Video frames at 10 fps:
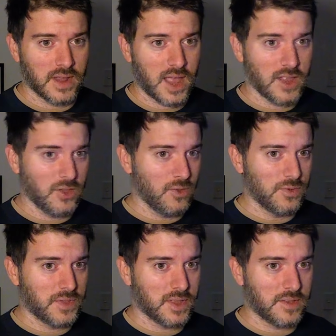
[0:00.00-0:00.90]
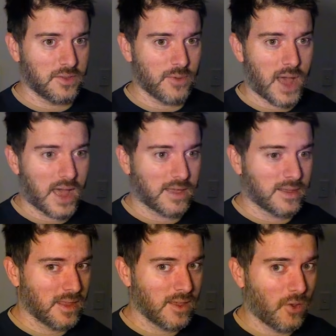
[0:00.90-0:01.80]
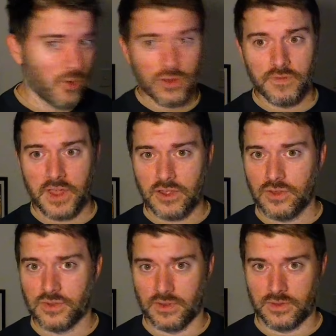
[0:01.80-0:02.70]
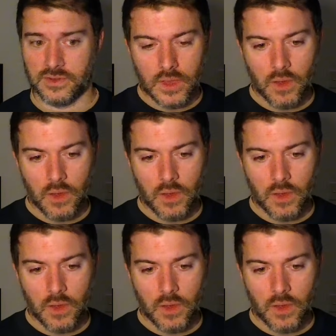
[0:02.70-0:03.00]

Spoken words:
and used it to hack all of their users?